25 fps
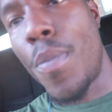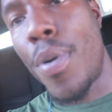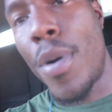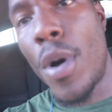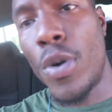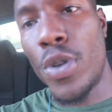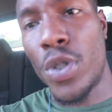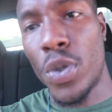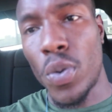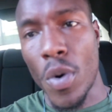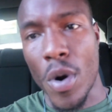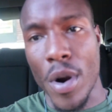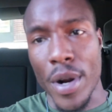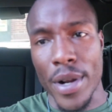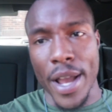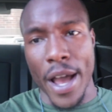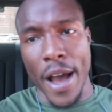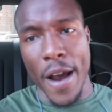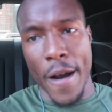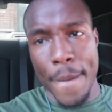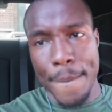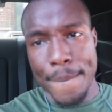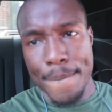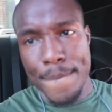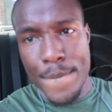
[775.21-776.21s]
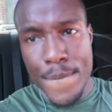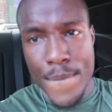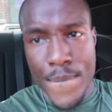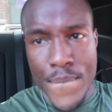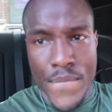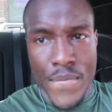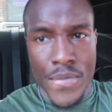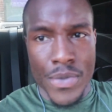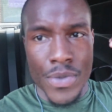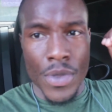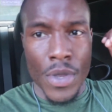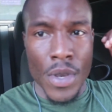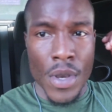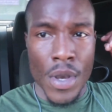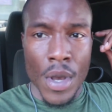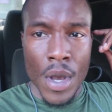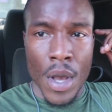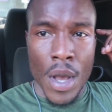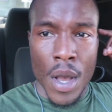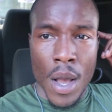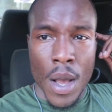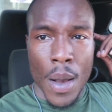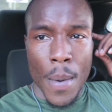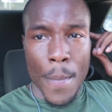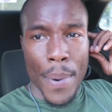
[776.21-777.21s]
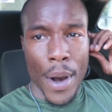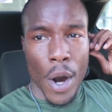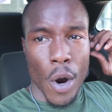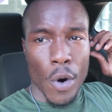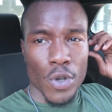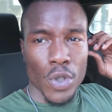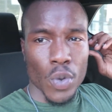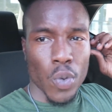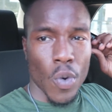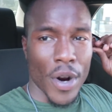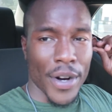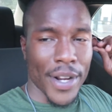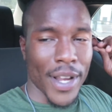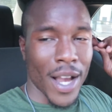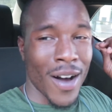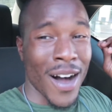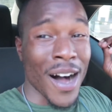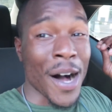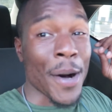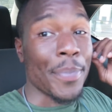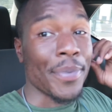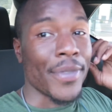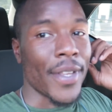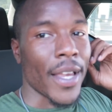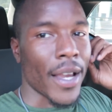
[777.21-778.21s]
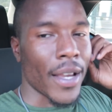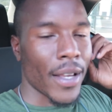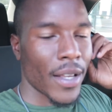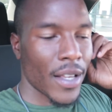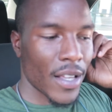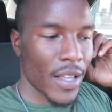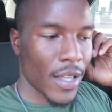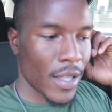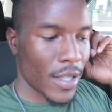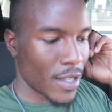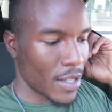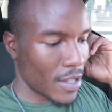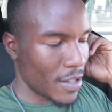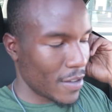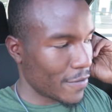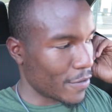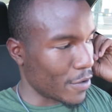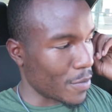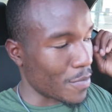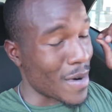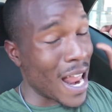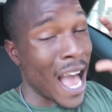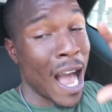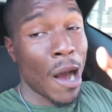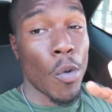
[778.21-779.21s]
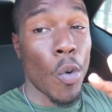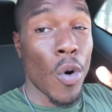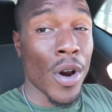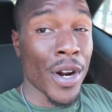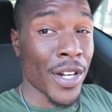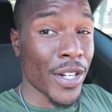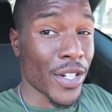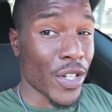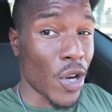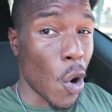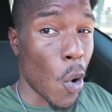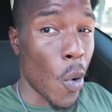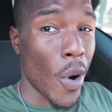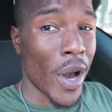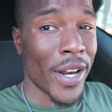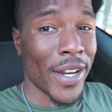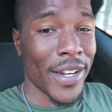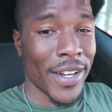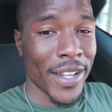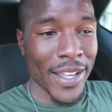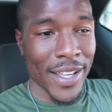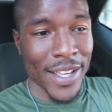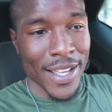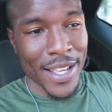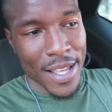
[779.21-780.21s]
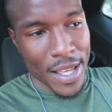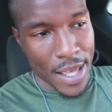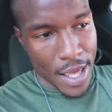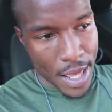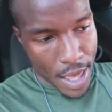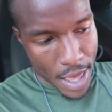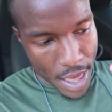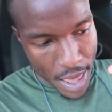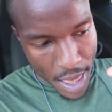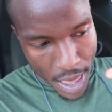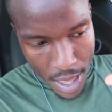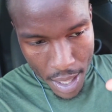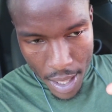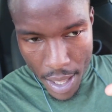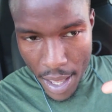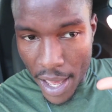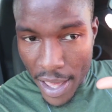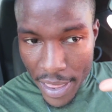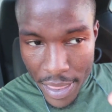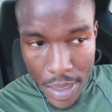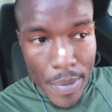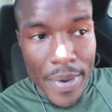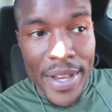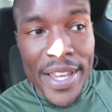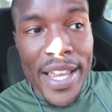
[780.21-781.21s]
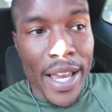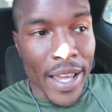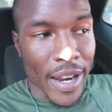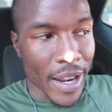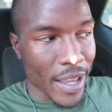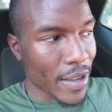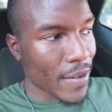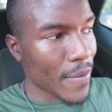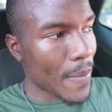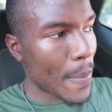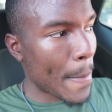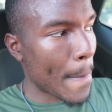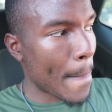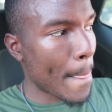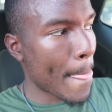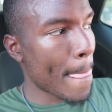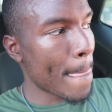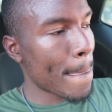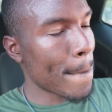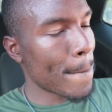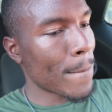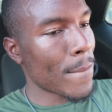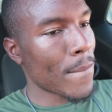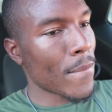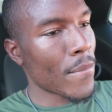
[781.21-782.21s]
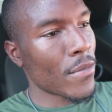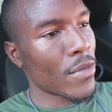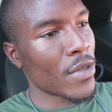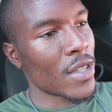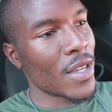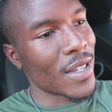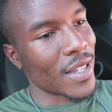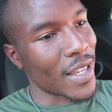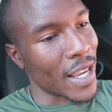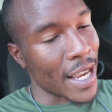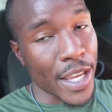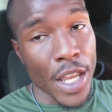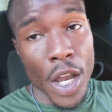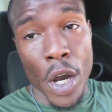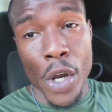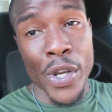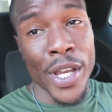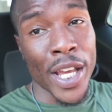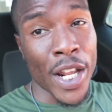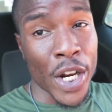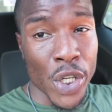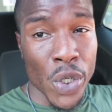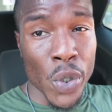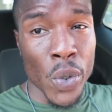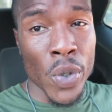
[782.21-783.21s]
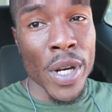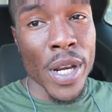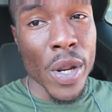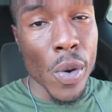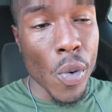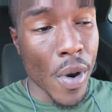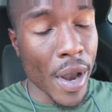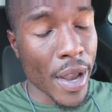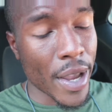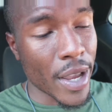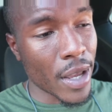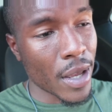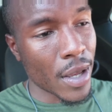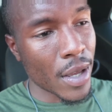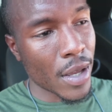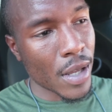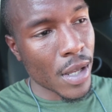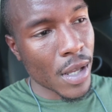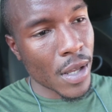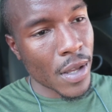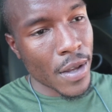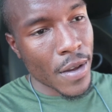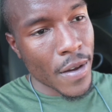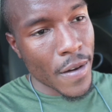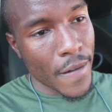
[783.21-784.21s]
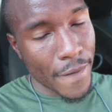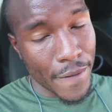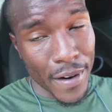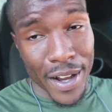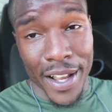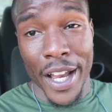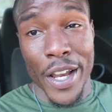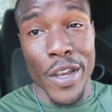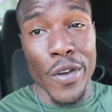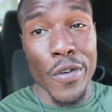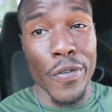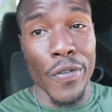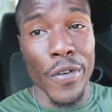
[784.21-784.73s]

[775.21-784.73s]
post workout, post workout update from not wanting to go in in the beginning to saying, yo, you gotta do it anyway, fuck how you